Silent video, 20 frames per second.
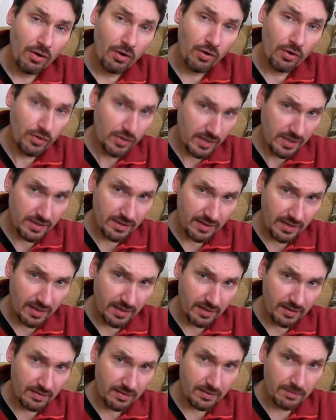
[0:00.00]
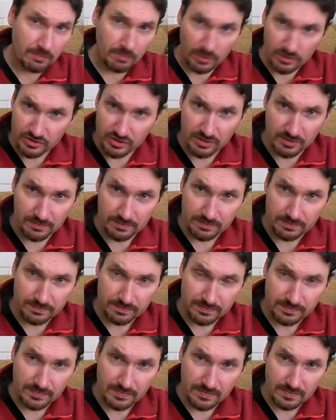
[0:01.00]
Who do you think the Muslim
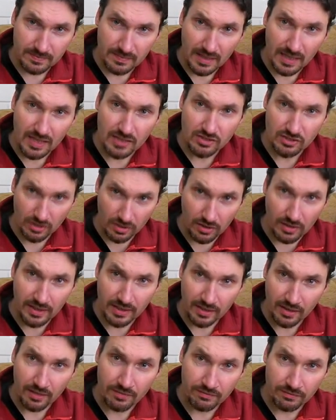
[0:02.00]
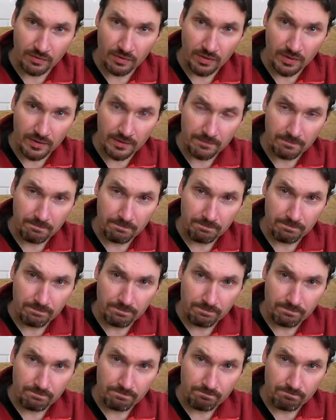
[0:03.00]
is calling out for?
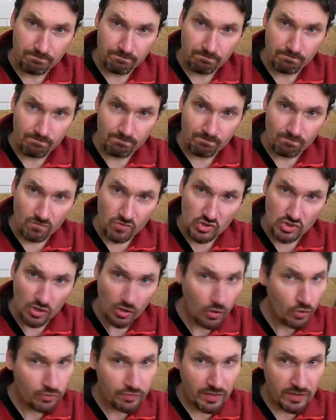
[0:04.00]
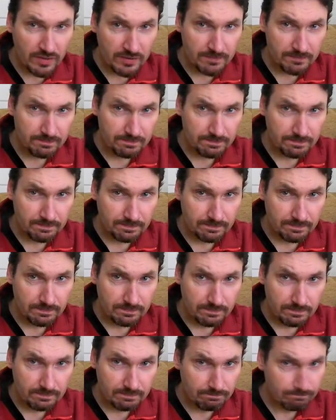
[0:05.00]
Jehovah?
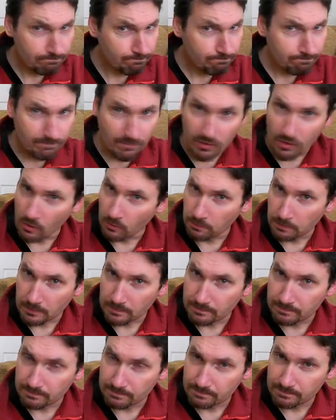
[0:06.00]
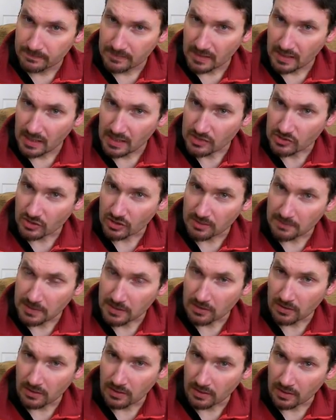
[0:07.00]
Nope. He's going to be
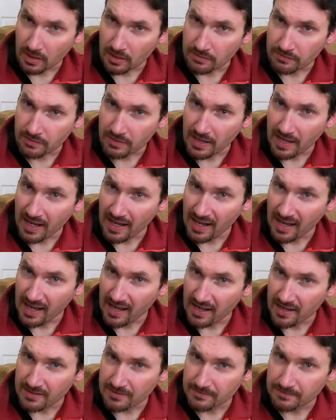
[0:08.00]
calling out for Allah.